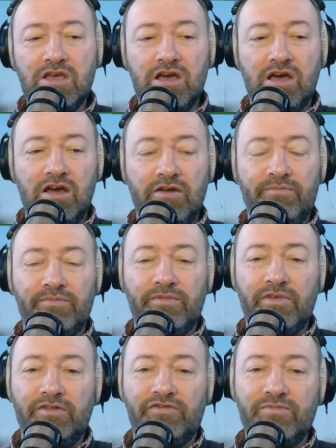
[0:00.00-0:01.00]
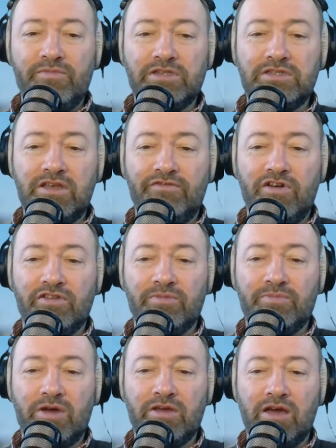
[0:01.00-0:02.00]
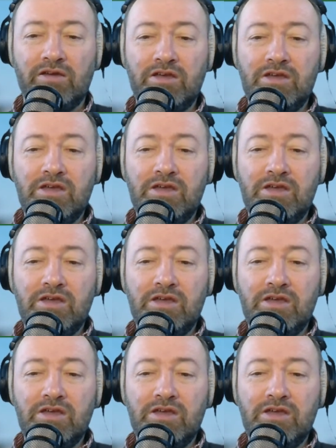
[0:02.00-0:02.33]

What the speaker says: for my stepfather, Bucko.